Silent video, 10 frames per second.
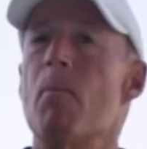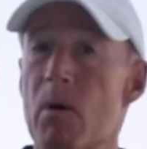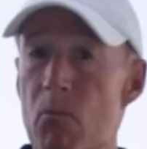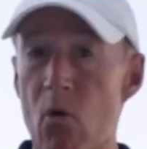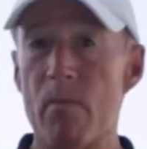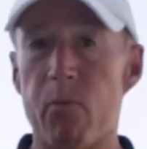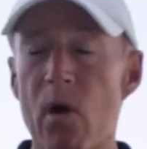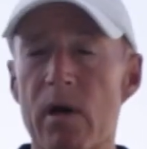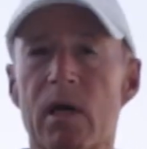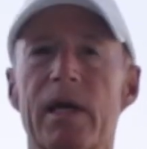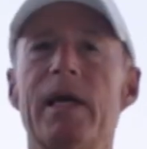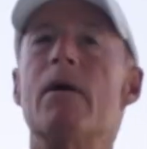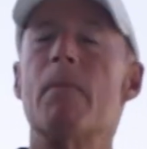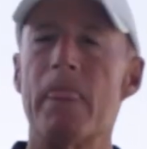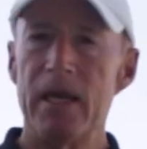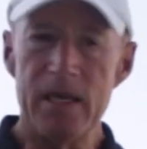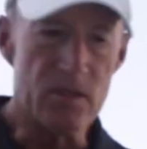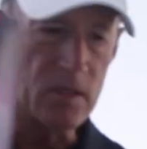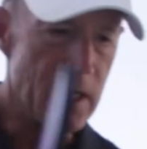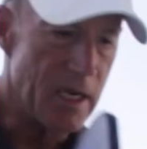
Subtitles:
But more importantly, it's